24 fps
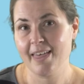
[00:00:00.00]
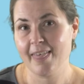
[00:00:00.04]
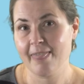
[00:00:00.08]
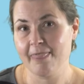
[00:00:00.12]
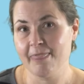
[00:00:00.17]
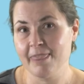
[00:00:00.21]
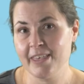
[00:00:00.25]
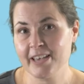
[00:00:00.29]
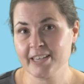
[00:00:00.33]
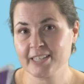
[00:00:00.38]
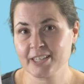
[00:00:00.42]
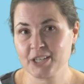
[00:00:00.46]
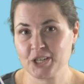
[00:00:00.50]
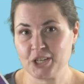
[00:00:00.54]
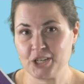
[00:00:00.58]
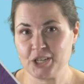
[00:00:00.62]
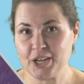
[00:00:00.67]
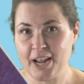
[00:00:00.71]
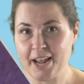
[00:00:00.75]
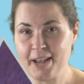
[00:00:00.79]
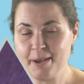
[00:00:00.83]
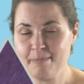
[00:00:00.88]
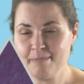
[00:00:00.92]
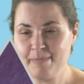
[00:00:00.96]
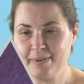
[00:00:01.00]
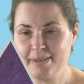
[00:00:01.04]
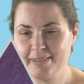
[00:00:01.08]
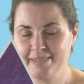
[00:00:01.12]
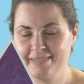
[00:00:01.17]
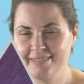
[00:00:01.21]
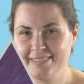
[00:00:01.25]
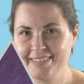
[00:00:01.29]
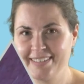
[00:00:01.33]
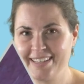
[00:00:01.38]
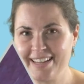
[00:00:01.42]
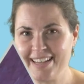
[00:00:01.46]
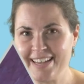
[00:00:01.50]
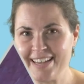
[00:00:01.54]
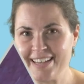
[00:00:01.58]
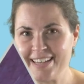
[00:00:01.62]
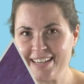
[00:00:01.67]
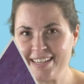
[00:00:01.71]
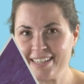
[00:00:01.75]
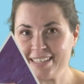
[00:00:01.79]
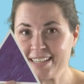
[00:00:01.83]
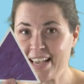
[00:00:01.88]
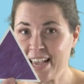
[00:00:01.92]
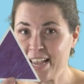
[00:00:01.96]
This shape
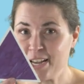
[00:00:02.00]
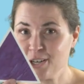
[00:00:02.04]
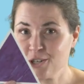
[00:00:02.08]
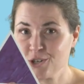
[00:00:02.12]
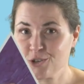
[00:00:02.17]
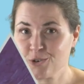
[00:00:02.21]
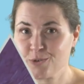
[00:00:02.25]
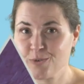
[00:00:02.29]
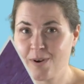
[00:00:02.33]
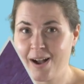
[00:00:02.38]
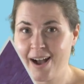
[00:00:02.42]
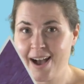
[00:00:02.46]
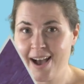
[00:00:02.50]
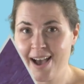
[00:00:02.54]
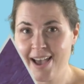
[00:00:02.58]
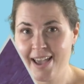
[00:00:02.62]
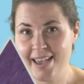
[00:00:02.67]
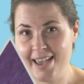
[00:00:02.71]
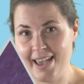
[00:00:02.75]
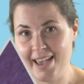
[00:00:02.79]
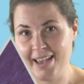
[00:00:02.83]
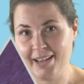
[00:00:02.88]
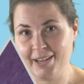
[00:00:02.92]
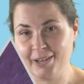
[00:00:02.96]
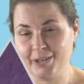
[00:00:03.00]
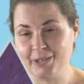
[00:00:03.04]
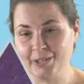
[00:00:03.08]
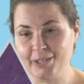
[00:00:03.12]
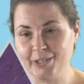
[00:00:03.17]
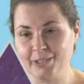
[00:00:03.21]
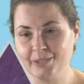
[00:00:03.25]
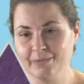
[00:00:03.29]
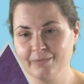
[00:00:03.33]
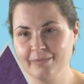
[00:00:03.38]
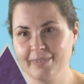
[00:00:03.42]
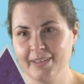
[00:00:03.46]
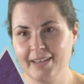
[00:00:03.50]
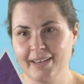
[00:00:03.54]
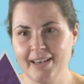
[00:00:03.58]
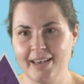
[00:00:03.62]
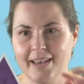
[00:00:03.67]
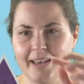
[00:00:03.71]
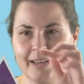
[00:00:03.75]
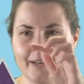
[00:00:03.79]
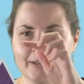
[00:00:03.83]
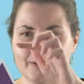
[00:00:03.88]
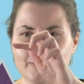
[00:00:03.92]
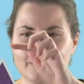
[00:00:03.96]
is a triangle,
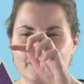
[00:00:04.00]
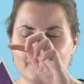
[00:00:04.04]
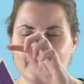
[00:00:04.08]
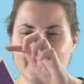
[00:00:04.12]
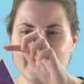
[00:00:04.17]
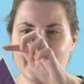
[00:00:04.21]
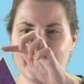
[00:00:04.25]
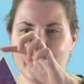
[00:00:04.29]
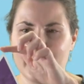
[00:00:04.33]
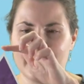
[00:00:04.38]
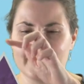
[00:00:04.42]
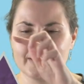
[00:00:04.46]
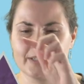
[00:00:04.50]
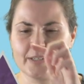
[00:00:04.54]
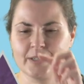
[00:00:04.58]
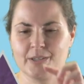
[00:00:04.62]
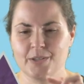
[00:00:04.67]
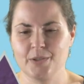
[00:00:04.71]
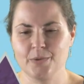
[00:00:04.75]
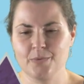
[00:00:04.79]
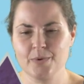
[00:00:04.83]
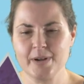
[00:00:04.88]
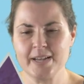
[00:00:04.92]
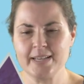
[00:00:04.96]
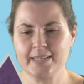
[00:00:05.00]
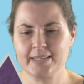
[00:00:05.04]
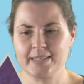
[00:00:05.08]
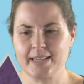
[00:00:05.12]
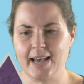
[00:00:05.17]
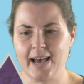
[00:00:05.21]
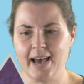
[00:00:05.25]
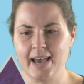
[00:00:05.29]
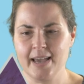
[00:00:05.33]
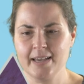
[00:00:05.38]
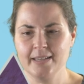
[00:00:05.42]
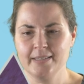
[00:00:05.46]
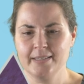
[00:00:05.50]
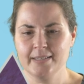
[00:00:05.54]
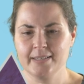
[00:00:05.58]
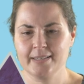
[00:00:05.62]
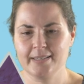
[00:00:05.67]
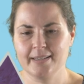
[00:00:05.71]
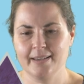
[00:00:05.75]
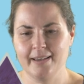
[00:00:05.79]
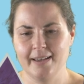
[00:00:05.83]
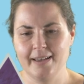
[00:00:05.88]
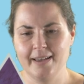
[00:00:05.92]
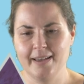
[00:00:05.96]
and it has three
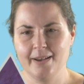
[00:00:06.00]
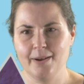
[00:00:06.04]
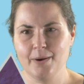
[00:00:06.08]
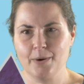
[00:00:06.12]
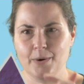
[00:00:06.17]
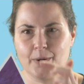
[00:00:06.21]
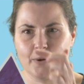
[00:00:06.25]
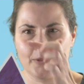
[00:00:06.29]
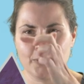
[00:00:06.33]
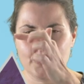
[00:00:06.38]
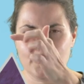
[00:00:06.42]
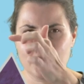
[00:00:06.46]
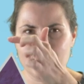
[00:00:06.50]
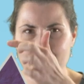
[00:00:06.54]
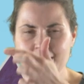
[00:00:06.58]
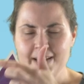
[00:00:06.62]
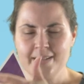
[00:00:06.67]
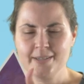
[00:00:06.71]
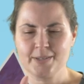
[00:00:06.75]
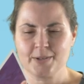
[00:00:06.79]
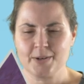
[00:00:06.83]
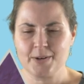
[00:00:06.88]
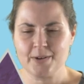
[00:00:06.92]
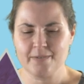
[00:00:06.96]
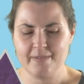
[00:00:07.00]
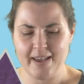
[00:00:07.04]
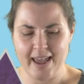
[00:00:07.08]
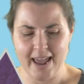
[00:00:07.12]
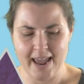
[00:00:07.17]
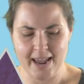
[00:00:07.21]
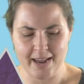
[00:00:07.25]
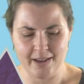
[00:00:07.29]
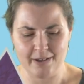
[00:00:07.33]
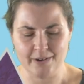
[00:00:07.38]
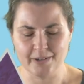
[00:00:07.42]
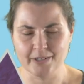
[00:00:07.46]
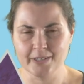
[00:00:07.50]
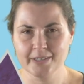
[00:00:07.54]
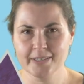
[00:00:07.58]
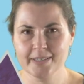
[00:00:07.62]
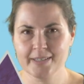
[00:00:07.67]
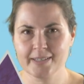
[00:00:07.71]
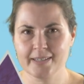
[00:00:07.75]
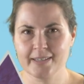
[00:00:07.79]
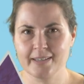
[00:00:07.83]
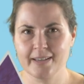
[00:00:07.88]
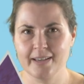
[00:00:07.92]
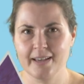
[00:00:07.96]
sides, three sort of
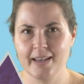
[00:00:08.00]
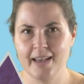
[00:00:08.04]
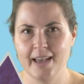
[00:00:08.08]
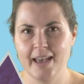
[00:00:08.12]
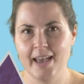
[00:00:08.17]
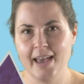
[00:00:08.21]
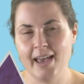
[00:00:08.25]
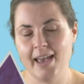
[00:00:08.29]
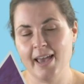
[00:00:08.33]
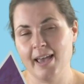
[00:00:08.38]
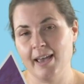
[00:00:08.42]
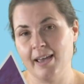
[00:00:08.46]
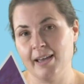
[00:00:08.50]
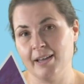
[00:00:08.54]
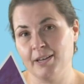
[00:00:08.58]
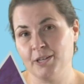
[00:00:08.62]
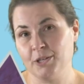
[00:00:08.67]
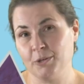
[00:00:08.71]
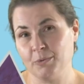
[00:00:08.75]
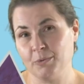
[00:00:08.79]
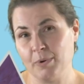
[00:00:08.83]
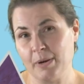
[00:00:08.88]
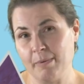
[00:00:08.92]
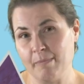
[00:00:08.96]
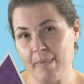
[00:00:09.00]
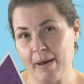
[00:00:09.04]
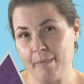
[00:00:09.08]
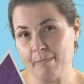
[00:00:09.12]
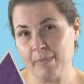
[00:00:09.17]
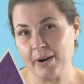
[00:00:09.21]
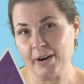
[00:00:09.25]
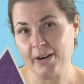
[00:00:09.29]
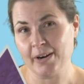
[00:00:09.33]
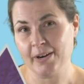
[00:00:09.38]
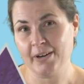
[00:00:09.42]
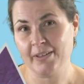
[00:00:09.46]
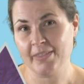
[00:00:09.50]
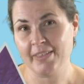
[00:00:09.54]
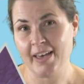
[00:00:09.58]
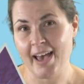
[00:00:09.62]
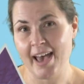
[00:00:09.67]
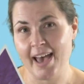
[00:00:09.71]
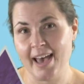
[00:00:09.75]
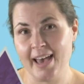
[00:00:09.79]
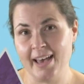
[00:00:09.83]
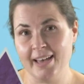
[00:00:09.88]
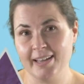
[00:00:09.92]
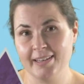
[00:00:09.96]
angles. And you remember
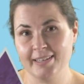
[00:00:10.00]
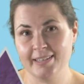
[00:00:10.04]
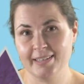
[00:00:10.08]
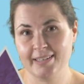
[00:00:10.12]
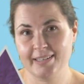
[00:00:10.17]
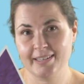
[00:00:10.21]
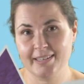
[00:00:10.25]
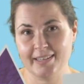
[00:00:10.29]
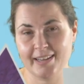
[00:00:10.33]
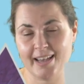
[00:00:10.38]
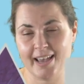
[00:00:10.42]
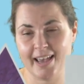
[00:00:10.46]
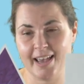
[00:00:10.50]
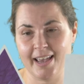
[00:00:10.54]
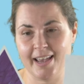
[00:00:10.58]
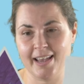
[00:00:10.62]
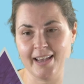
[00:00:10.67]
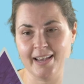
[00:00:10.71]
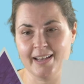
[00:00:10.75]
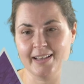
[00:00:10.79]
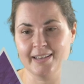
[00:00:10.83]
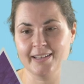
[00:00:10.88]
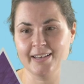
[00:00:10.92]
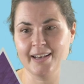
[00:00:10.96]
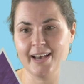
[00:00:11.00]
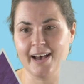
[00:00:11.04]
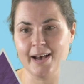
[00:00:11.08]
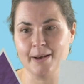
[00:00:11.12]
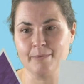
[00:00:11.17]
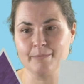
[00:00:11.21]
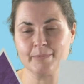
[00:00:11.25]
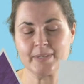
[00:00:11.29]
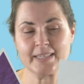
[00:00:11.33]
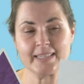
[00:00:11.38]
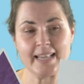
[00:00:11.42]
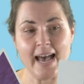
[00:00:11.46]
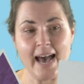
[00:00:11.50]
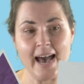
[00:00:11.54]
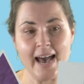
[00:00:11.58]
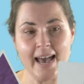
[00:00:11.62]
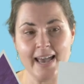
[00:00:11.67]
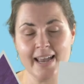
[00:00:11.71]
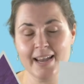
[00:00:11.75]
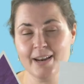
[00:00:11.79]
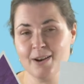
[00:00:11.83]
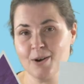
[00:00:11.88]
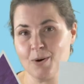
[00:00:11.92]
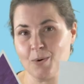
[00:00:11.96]
that a um,
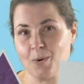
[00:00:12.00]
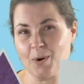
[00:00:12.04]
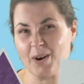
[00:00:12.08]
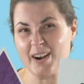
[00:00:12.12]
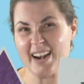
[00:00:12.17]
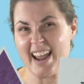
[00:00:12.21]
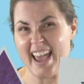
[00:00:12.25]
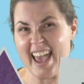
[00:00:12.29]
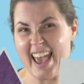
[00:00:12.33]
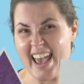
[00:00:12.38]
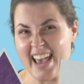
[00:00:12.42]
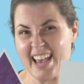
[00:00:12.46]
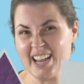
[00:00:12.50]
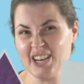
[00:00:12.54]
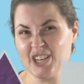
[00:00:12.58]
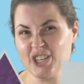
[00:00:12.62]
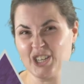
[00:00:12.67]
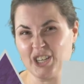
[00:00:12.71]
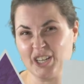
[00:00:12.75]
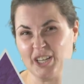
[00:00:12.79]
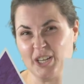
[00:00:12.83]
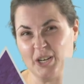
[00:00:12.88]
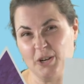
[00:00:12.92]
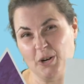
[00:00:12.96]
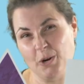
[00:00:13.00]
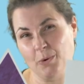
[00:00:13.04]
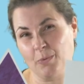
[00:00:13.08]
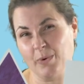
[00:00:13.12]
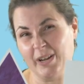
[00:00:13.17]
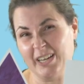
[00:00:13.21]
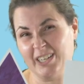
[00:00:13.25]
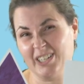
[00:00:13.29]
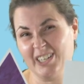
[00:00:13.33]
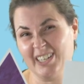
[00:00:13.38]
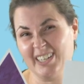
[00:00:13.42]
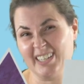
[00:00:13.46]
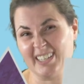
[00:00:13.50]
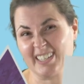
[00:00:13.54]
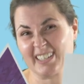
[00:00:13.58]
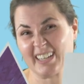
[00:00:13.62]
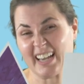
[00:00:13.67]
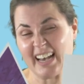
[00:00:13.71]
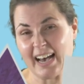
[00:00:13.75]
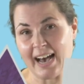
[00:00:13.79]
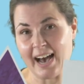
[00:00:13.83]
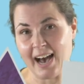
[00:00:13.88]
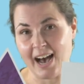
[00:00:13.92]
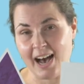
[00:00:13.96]
side or an edge in Norwegian is
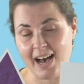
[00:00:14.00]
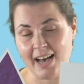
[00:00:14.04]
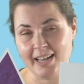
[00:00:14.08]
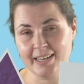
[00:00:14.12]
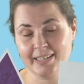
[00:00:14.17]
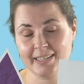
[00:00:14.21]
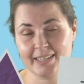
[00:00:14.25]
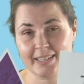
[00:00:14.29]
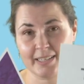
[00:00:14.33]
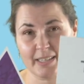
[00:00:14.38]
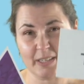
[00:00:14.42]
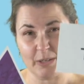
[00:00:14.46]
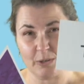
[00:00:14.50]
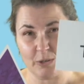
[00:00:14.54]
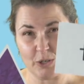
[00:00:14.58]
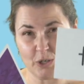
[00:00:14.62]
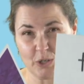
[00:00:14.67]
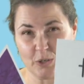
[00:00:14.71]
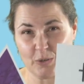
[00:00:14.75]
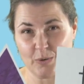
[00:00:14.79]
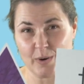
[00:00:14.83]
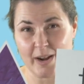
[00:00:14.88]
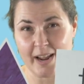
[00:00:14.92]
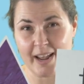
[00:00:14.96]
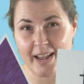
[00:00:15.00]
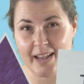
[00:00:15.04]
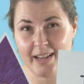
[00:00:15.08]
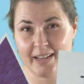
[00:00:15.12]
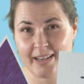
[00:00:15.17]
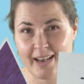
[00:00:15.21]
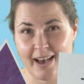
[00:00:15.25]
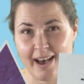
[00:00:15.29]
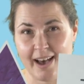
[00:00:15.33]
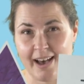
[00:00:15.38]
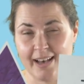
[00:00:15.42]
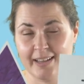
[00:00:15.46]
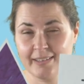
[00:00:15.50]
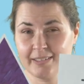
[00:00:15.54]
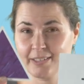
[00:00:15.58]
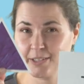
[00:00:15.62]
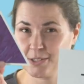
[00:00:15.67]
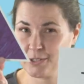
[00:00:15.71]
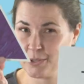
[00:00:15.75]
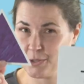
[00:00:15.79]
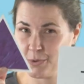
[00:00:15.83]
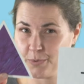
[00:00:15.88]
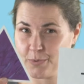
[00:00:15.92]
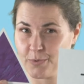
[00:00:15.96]
kant, so tre
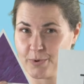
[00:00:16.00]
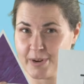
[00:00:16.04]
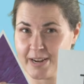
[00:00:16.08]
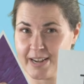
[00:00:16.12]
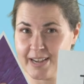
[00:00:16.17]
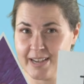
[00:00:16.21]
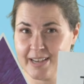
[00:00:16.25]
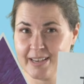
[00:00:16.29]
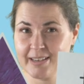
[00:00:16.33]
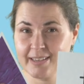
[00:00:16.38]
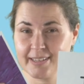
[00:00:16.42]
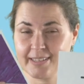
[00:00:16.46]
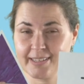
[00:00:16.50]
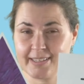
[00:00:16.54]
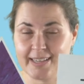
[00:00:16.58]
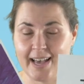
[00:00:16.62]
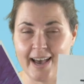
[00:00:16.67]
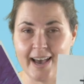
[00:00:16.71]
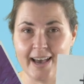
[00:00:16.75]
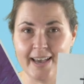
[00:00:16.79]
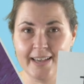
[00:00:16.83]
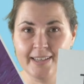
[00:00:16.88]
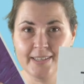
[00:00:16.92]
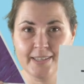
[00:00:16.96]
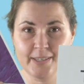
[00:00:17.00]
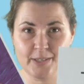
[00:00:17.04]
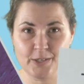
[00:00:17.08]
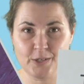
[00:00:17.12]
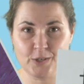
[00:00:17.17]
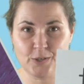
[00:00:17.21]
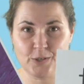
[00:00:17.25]
kant, three sides,